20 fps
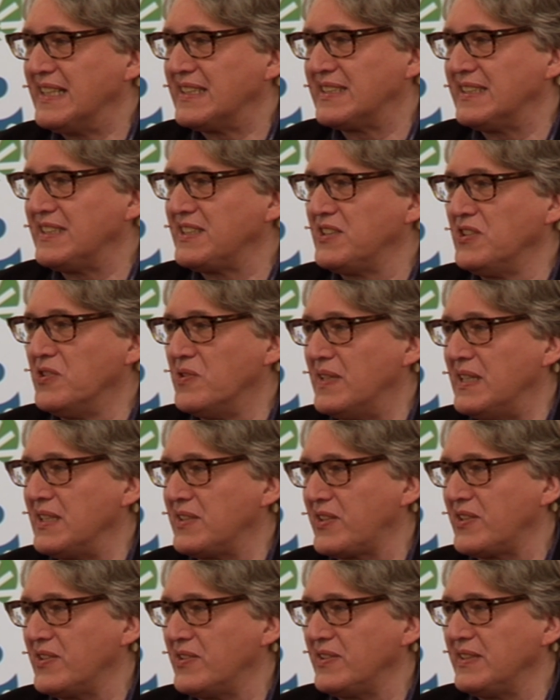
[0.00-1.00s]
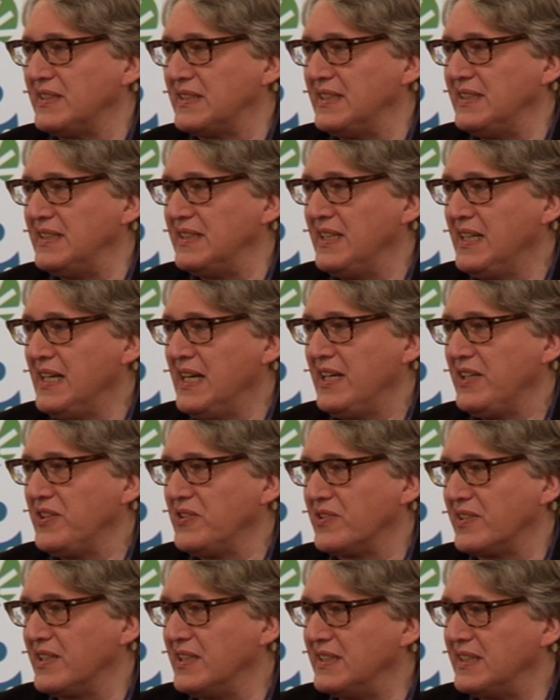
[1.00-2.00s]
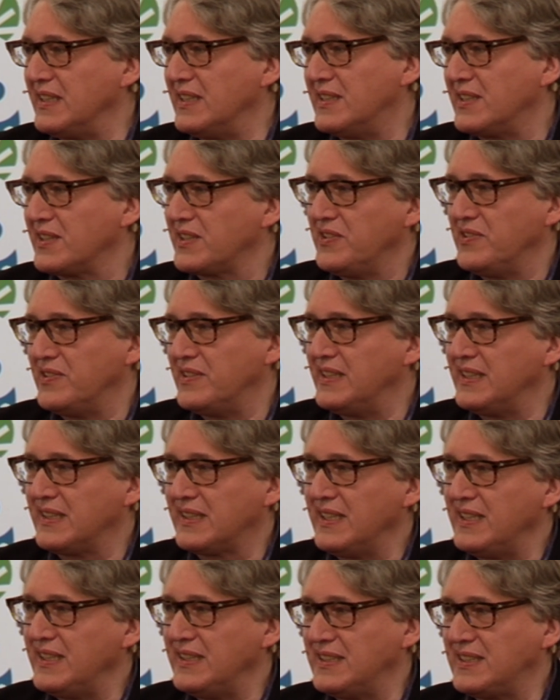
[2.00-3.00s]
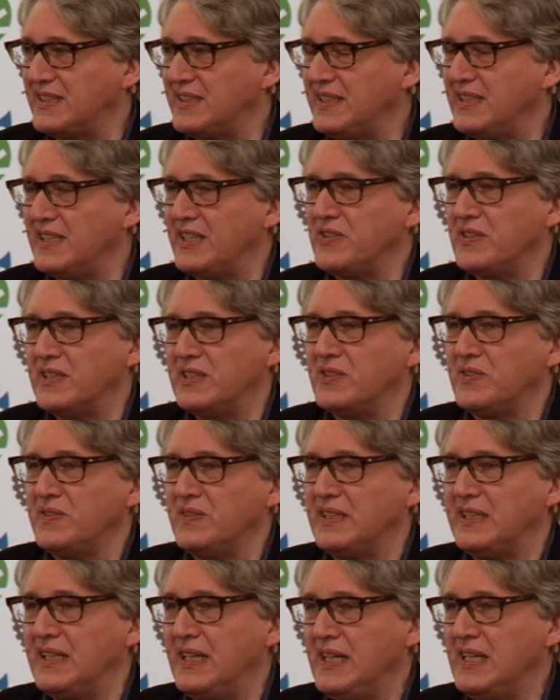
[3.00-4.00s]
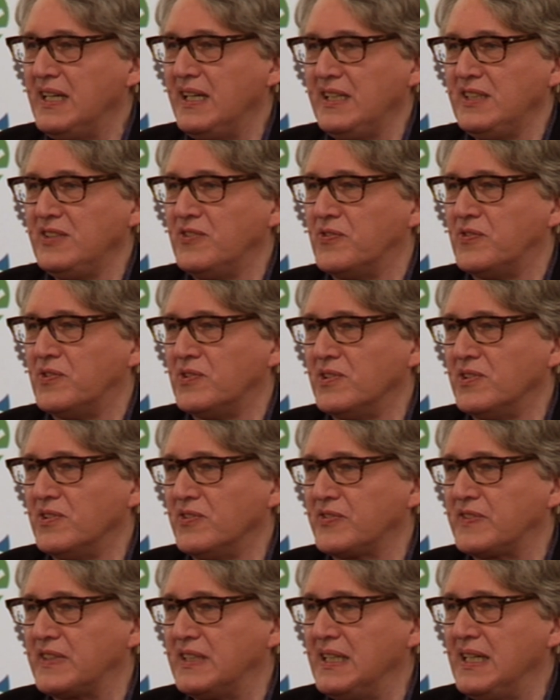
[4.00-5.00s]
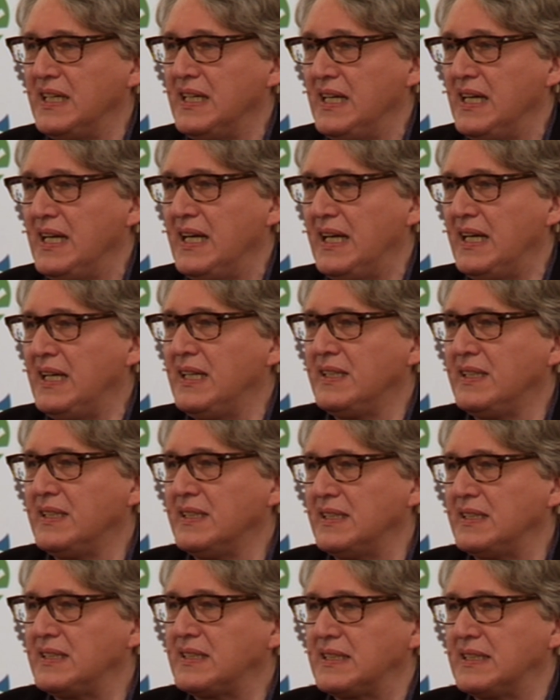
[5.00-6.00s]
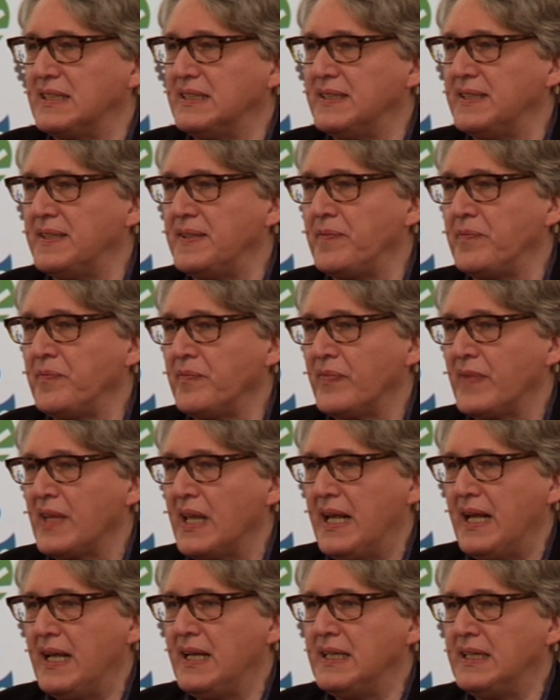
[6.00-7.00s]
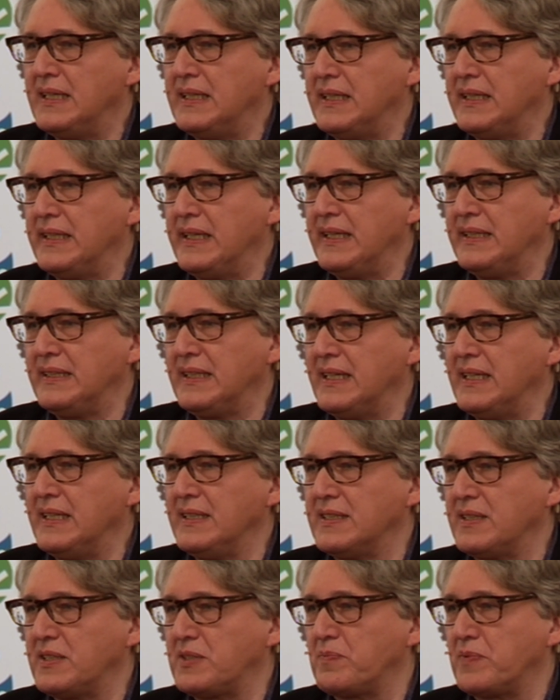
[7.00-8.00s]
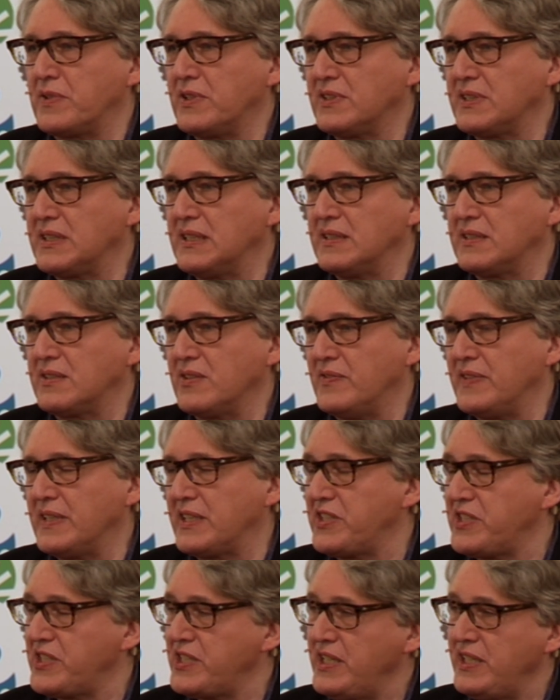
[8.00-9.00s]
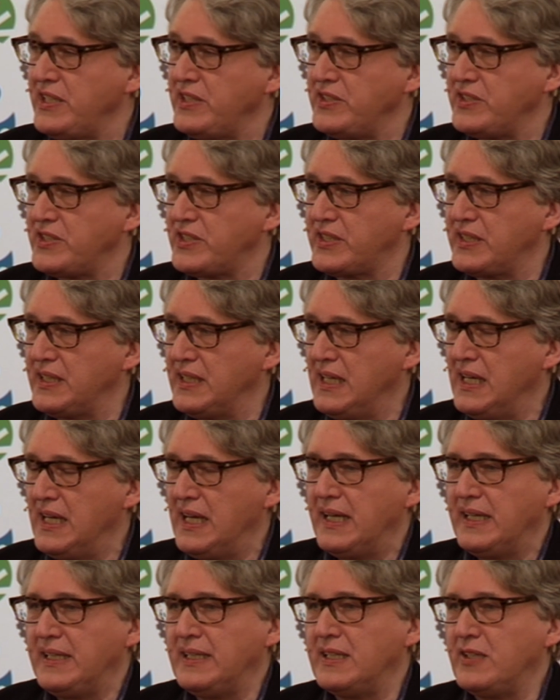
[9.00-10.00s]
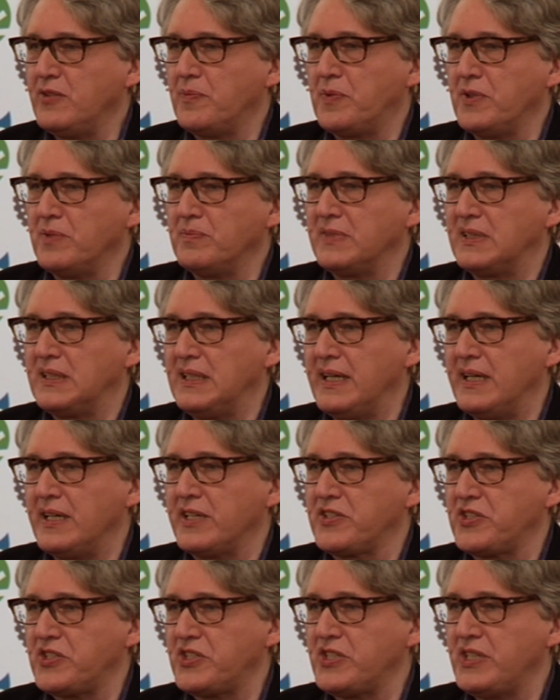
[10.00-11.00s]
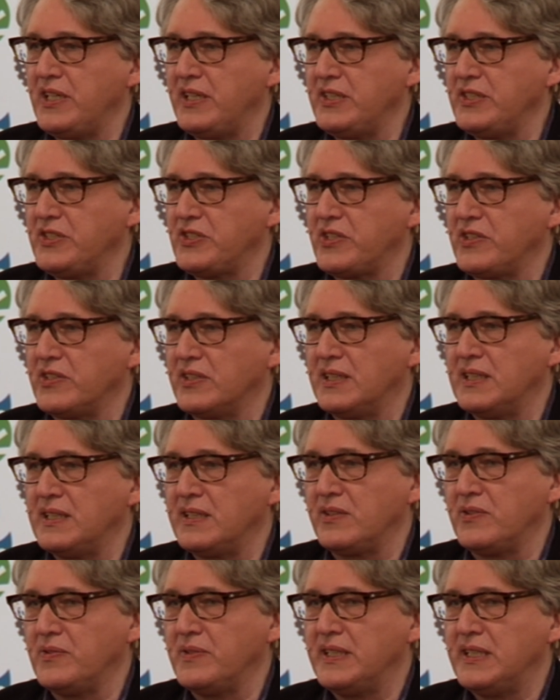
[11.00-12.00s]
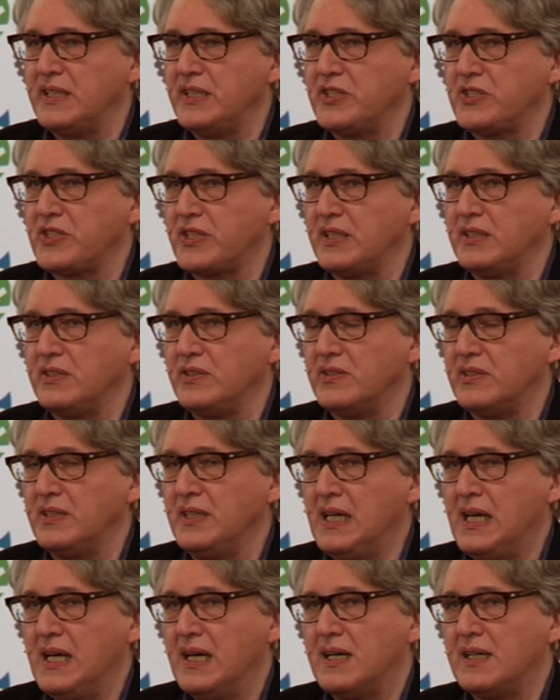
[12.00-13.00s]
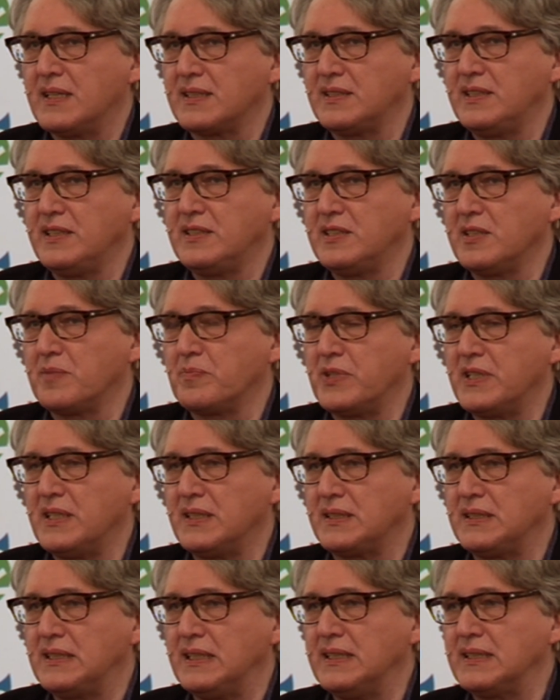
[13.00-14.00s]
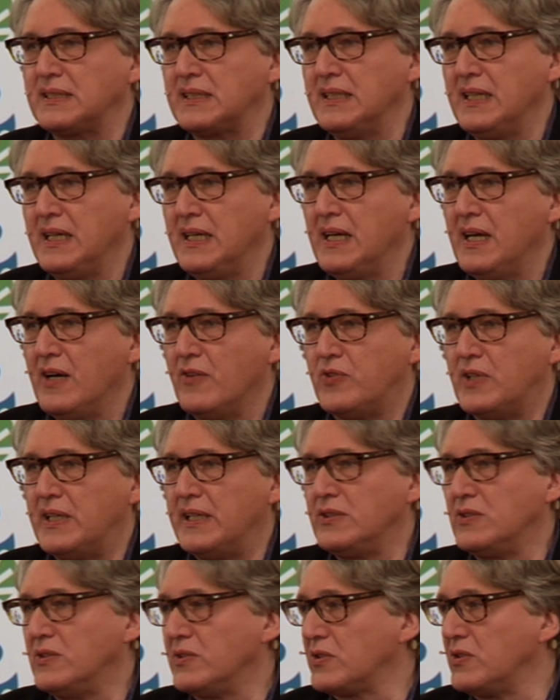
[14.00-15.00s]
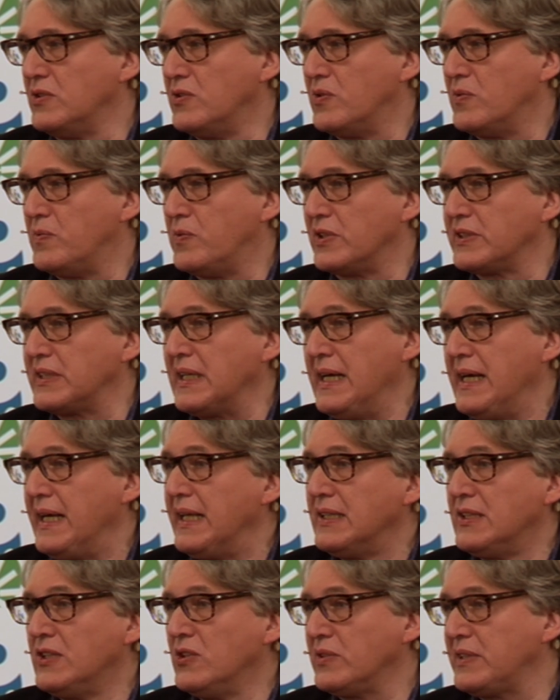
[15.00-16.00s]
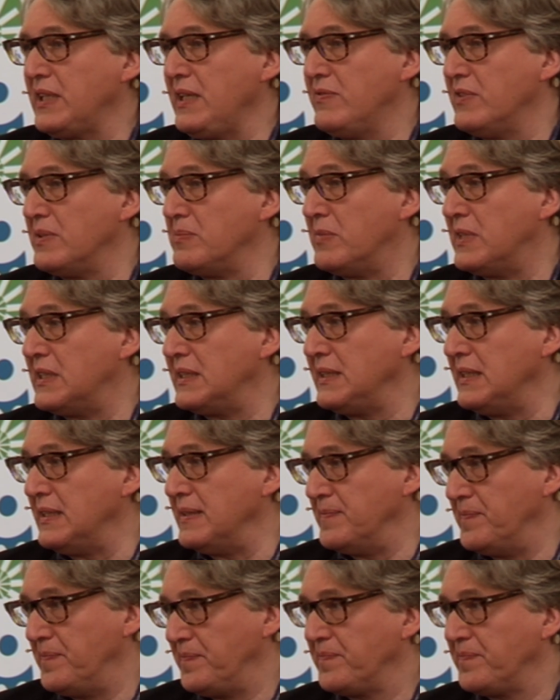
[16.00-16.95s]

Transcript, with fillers: There is no authority you can argue against. Yeah? You are only involved in, this, in this process of exchange. Yeah, you permanently exchange your language and your artistic practice for I don't know what, not even money.